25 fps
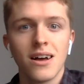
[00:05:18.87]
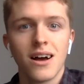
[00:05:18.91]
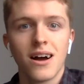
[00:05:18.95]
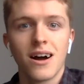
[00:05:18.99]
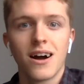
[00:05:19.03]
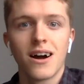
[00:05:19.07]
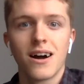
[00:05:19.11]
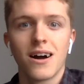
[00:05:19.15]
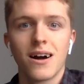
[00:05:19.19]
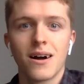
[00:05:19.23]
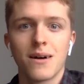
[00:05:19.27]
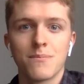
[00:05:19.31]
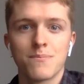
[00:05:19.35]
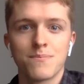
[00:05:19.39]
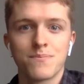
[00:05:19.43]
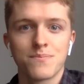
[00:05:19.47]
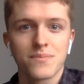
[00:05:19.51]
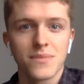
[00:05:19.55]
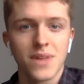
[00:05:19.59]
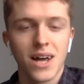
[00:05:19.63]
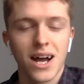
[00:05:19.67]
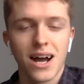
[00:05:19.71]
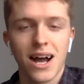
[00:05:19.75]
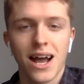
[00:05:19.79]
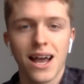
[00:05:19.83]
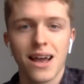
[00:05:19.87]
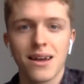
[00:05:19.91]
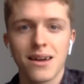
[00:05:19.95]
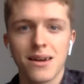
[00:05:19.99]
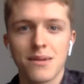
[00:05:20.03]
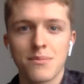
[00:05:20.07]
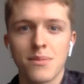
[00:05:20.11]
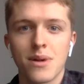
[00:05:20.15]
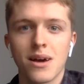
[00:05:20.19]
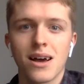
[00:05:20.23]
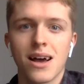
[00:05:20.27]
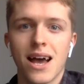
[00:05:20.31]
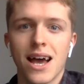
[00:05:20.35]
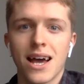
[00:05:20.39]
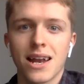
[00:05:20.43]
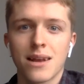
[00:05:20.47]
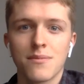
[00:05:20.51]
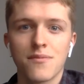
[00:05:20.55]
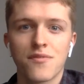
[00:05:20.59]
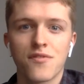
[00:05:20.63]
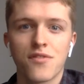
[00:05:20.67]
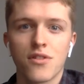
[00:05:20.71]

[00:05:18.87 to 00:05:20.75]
I am Adam